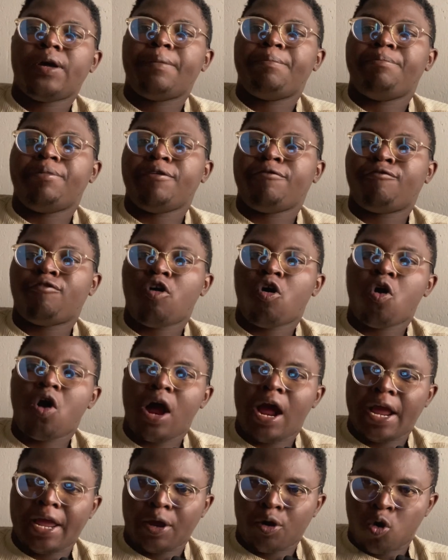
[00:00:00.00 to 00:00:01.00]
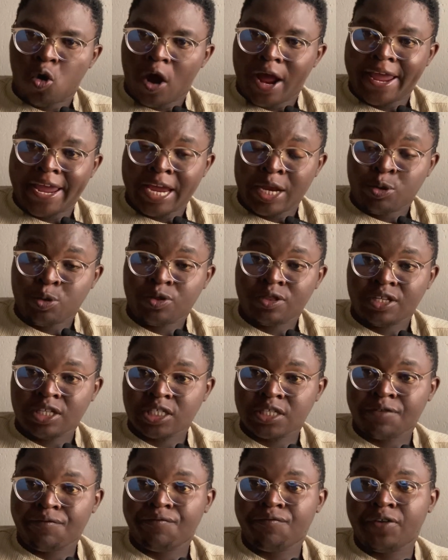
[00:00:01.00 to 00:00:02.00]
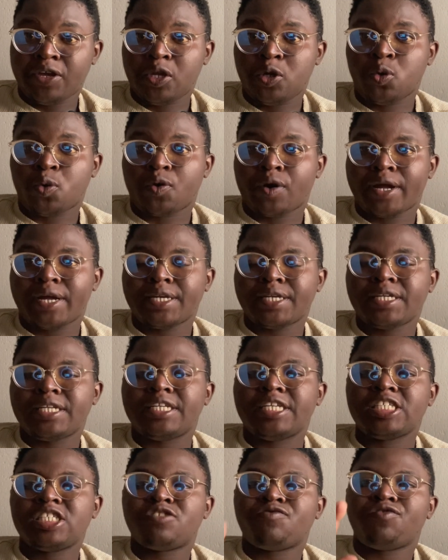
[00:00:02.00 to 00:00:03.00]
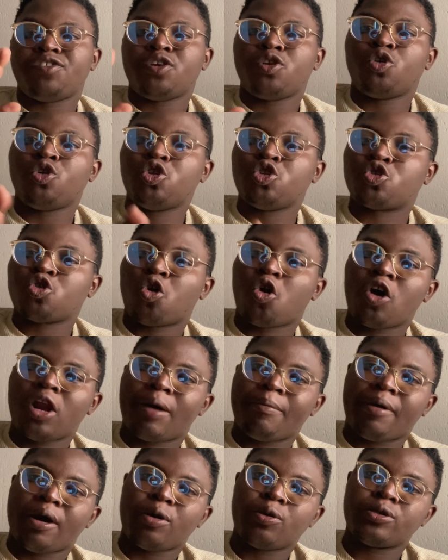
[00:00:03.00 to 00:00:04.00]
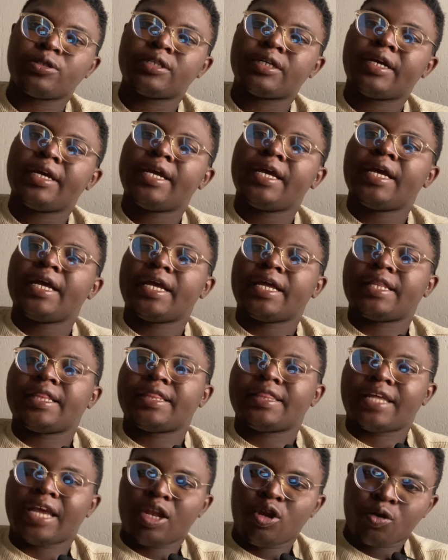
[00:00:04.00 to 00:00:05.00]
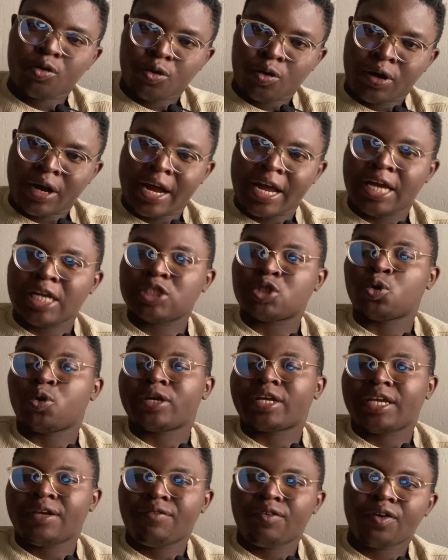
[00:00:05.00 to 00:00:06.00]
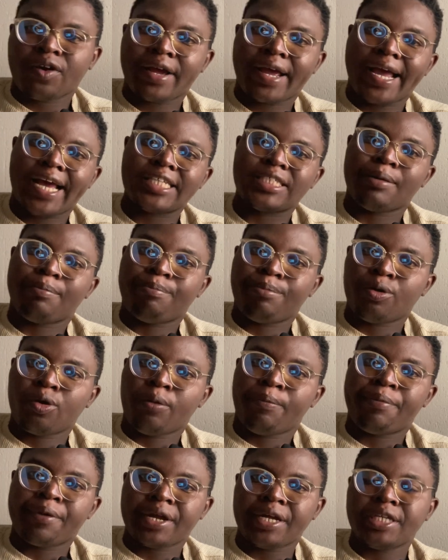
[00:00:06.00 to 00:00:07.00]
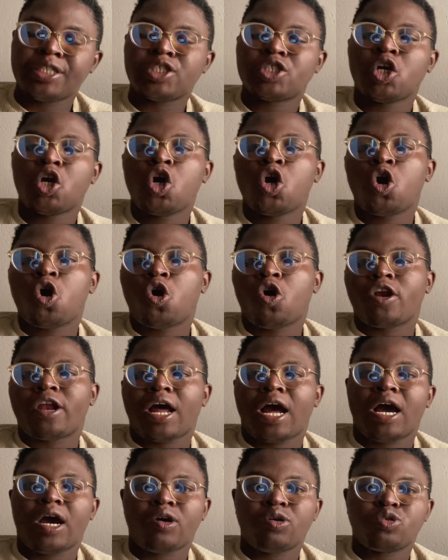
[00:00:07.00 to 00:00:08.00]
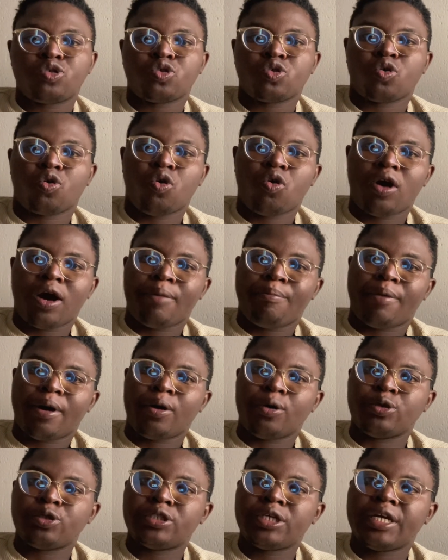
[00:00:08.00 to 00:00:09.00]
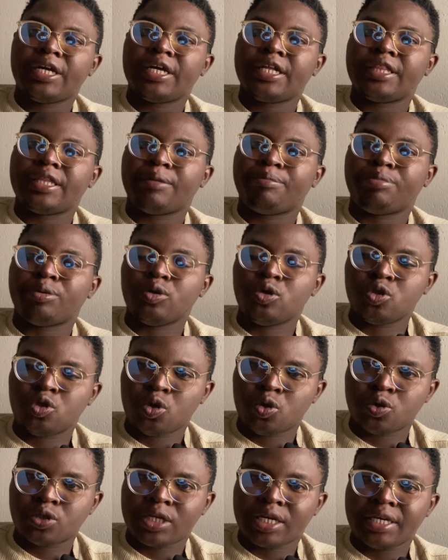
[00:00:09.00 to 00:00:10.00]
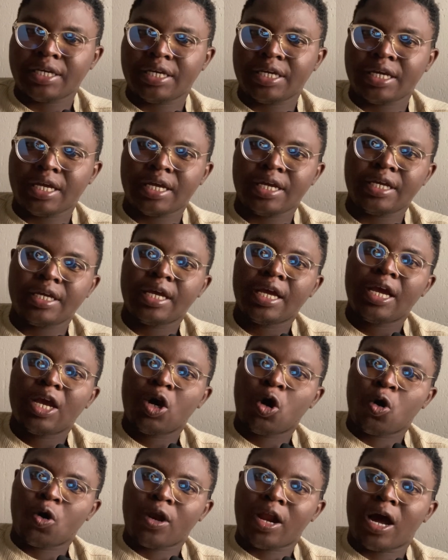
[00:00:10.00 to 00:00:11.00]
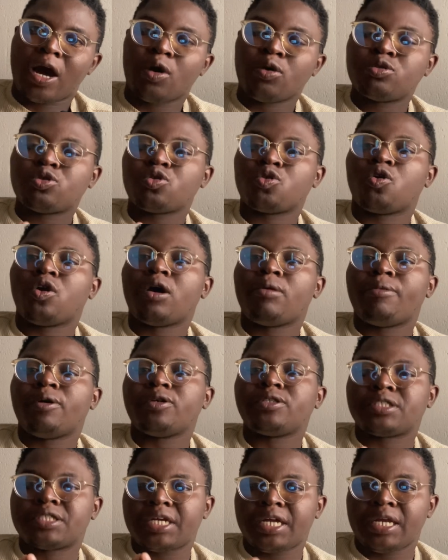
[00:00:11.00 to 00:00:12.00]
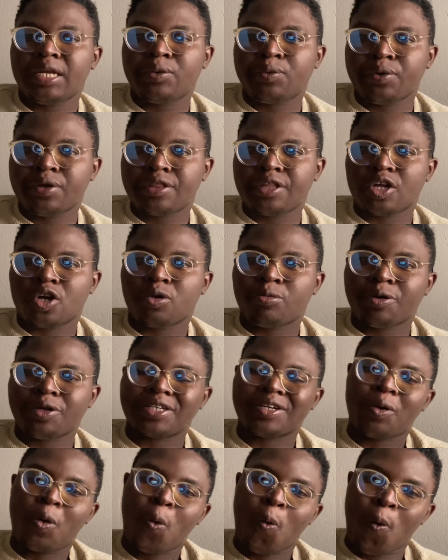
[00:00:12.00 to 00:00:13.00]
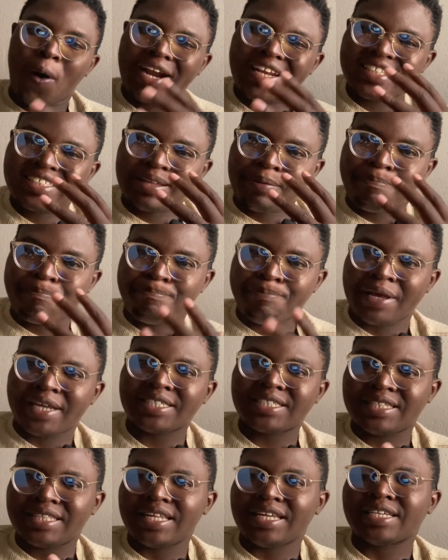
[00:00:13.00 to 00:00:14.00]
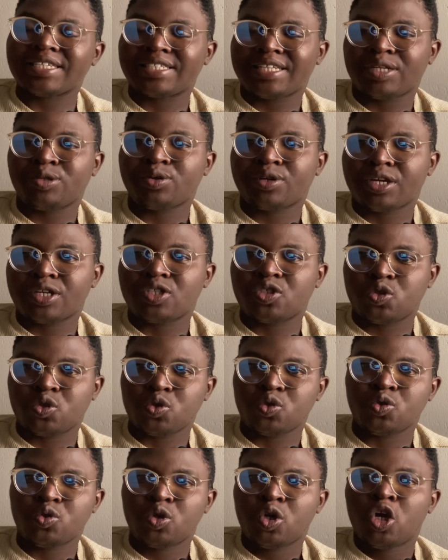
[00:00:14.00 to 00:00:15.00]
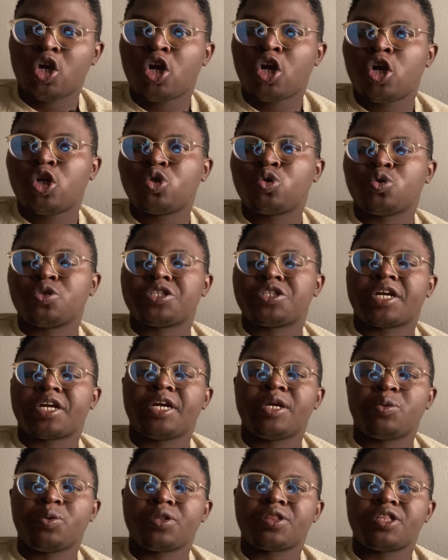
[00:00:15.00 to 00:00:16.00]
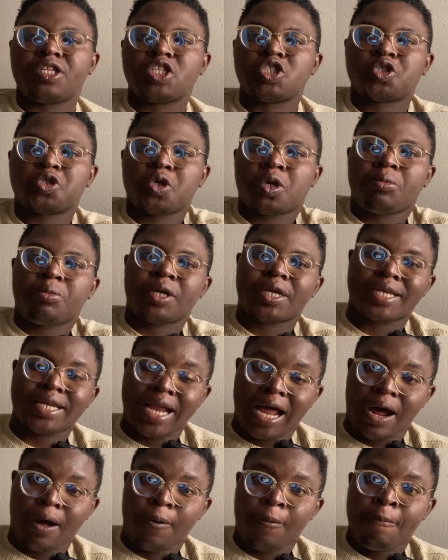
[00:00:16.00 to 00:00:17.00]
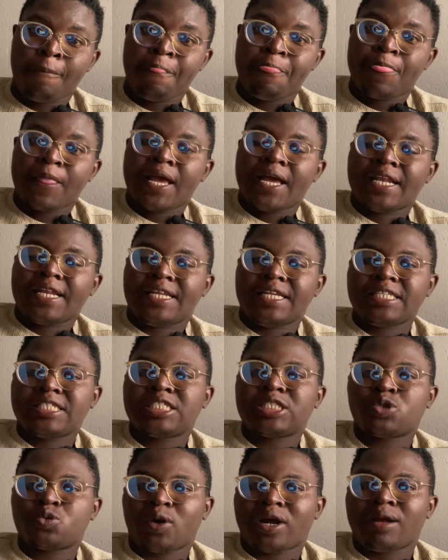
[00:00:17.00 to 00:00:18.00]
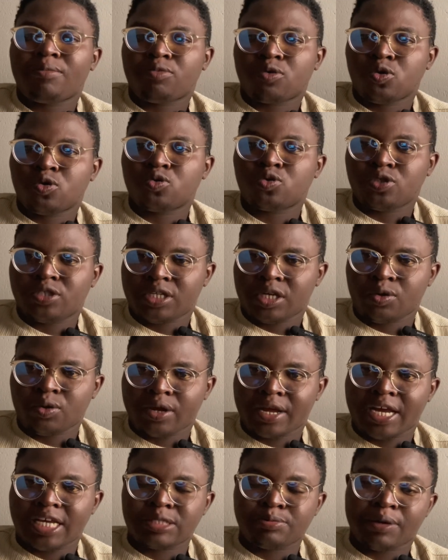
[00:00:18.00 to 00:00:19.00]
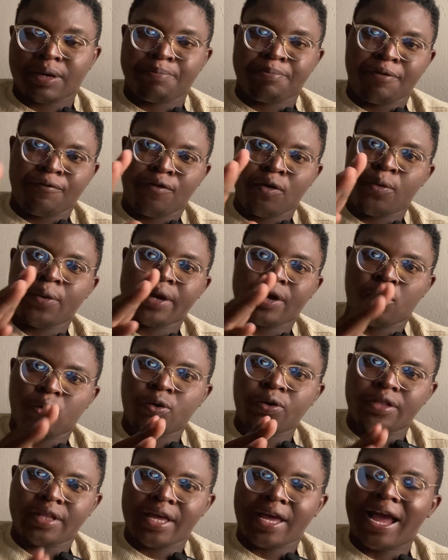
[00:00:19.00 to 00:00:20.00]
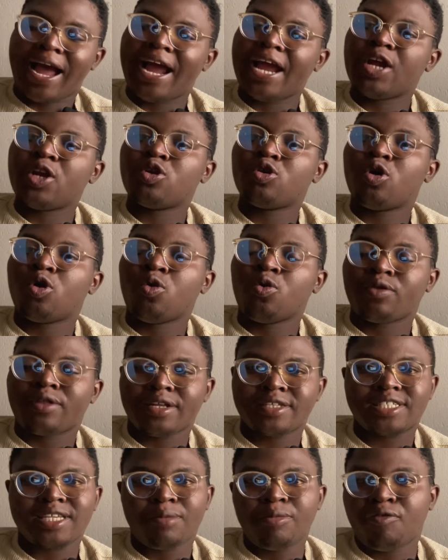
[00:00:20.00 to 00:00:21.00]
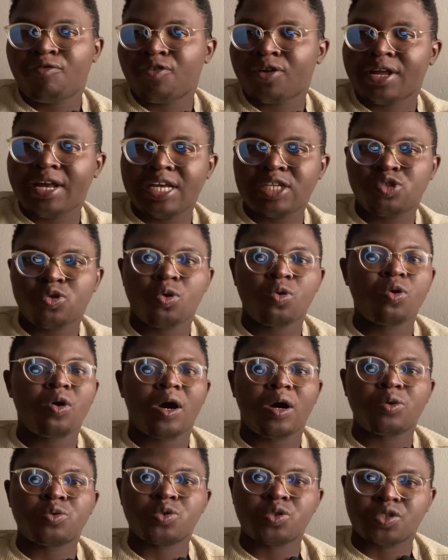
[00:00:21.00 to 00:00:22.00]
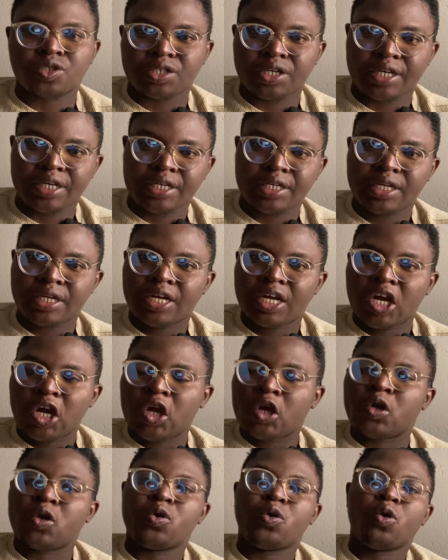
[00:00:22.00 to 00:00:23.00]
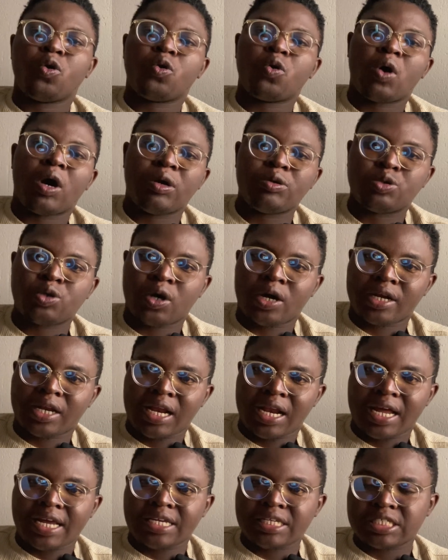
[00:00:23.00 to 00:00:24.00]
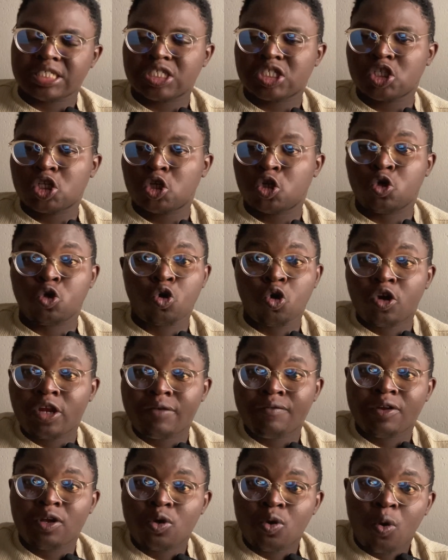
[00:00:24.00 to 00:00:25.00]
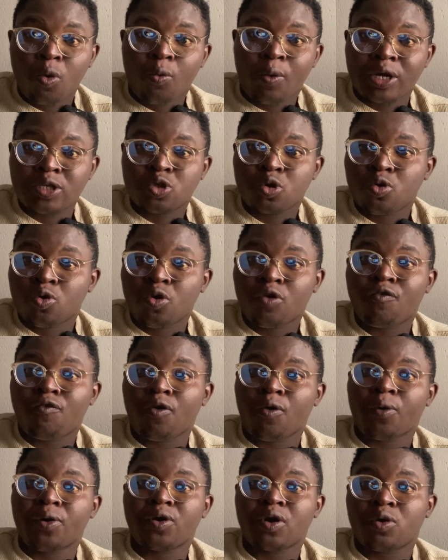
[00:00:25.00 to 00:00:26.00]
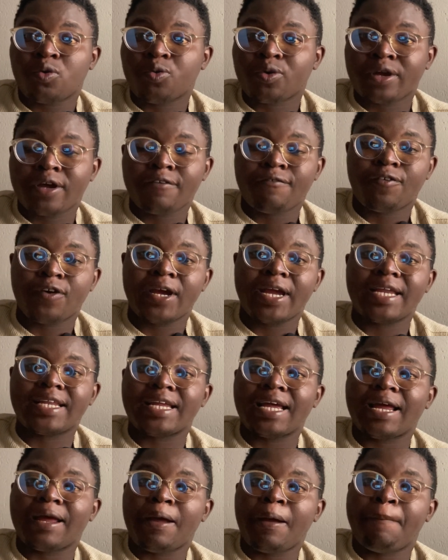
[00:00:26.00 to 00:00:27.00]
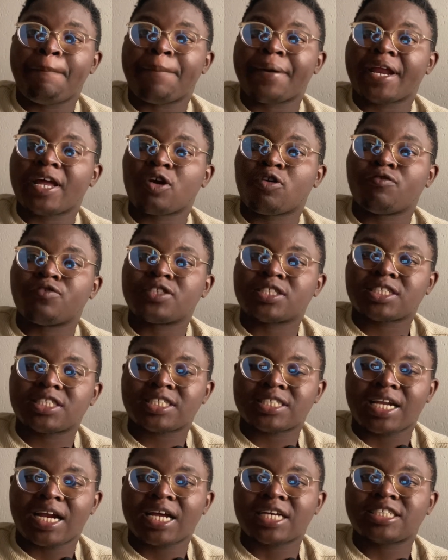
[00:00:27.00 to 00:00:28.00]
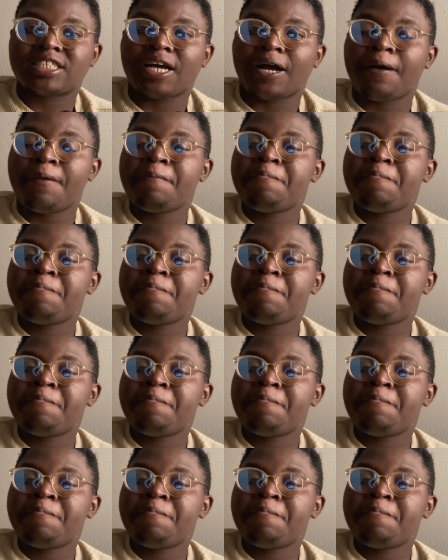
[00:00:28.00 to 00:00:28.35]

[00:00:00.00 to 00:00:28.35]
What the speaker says: before I go ahead with this video, right? This video is all about telling you guys or giving you guys a blueprint on how to go about the Bulldozer EA, on how to go about trading with the robot. What is the best things that you can do to trade with this robot? Now, this is what I'm going to tell you guys. But before we go there, I know that some of you guys don't know how to trade. You don't know how to analyze. You don't even know what to look for when you're looking for a break of structure,